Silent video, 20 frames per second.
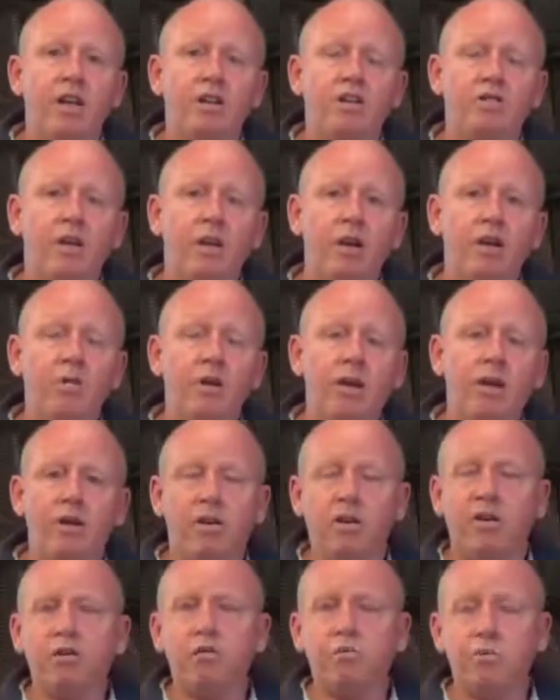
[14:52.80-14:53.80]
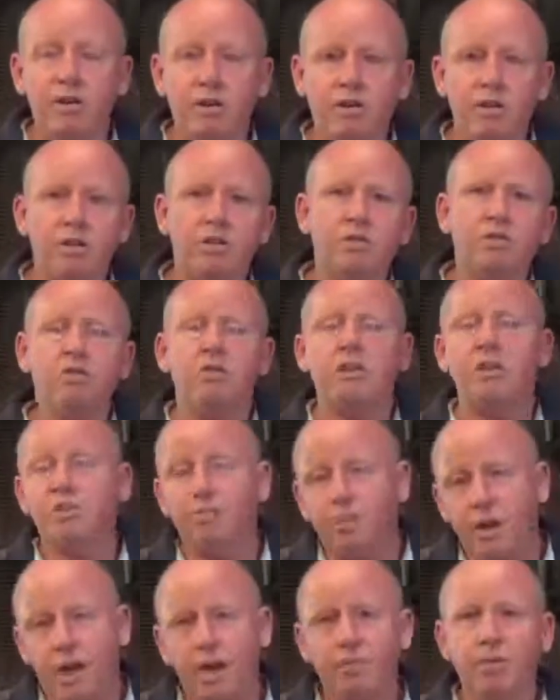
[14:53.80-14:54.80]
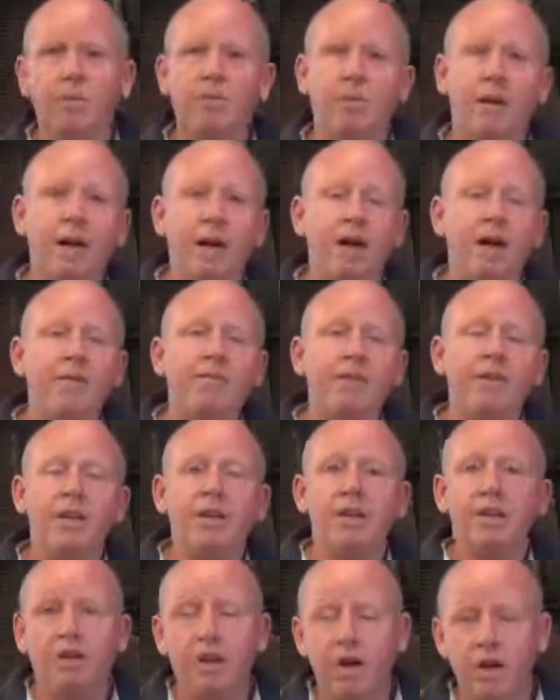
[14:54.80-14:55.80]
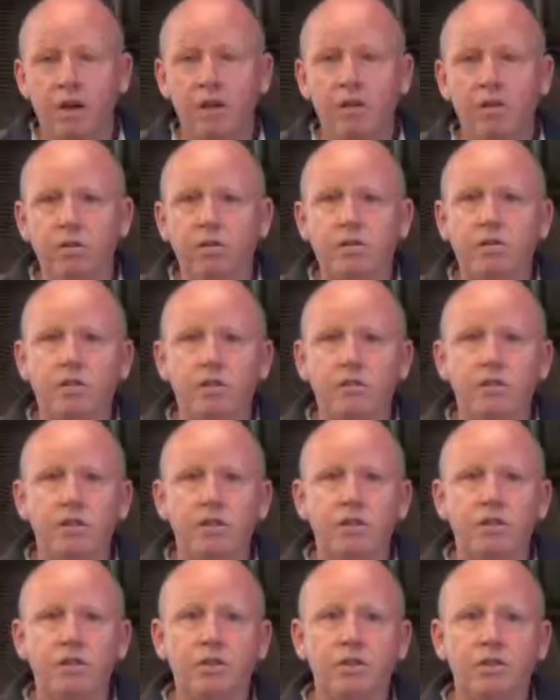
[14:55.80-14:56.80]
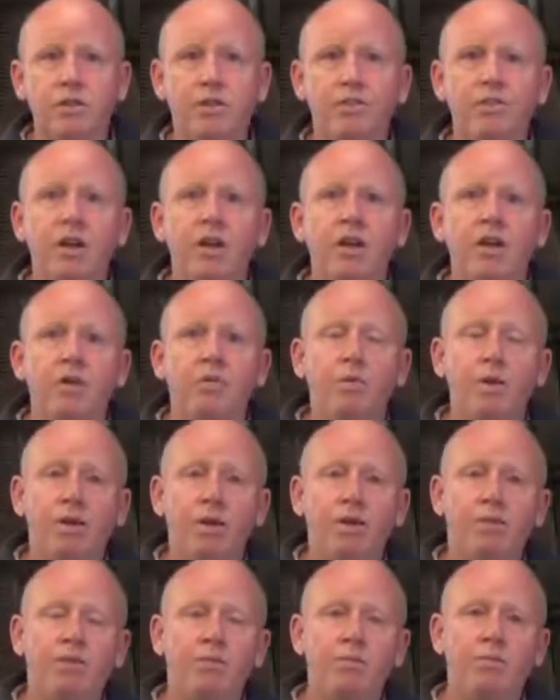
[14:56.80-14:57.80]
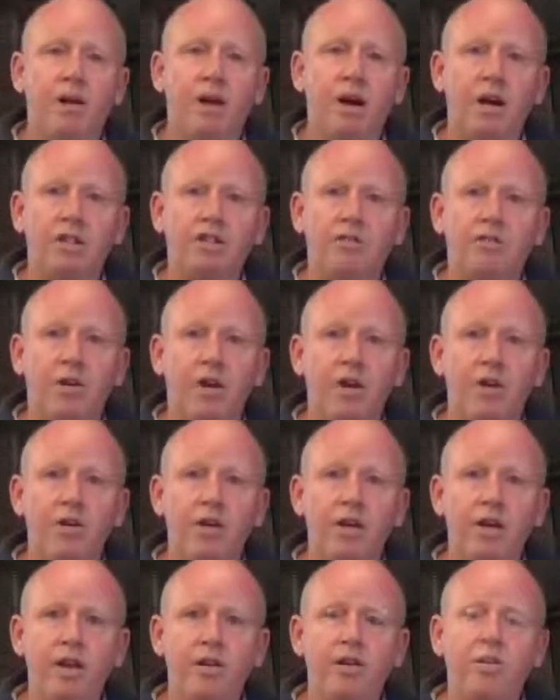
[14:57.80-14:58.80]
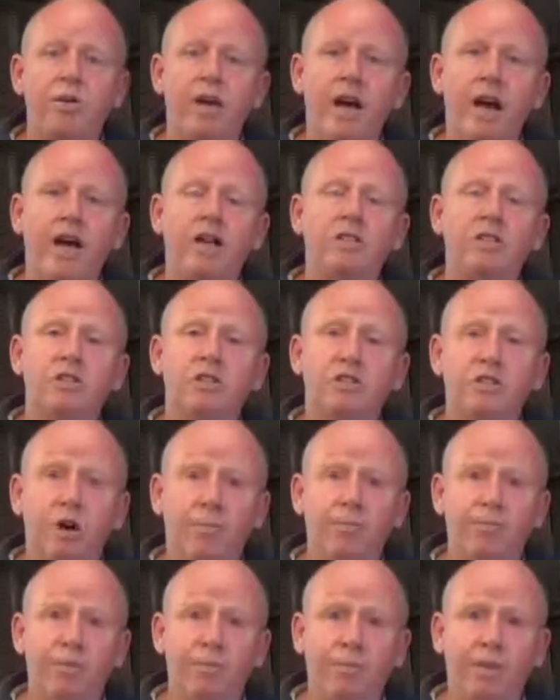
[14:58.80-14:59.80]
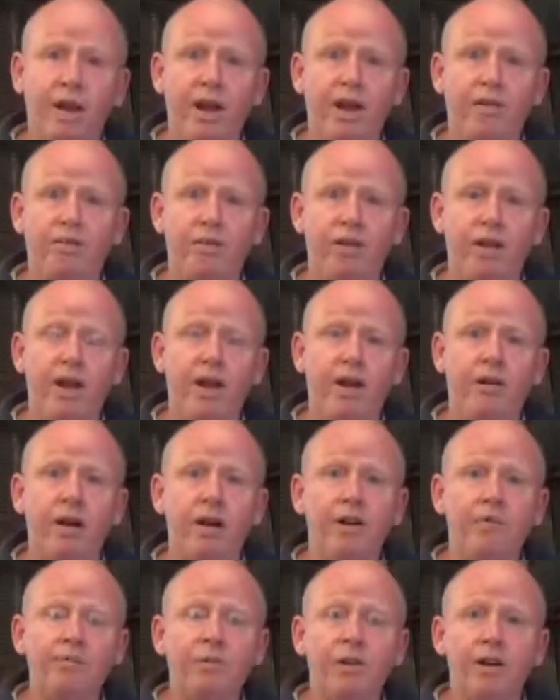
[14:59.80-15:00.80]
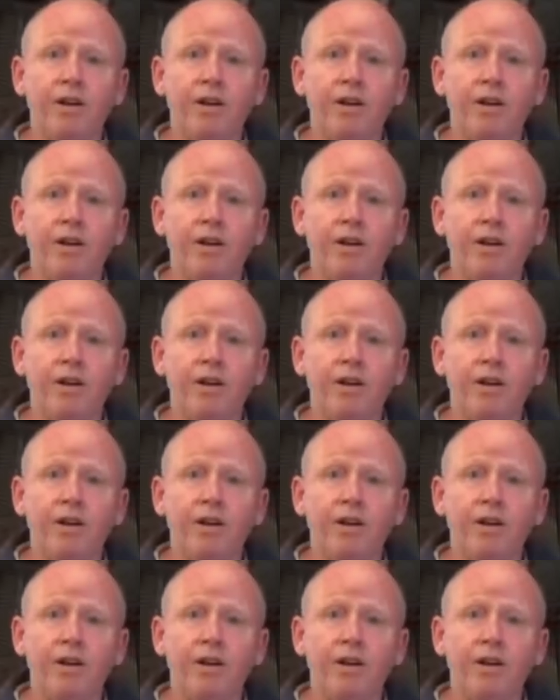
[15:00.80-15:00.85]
So we went to the drawings, blah, blah, blah. Cut a long story short, we got some parts flown in, we had to stop the plant for an hour,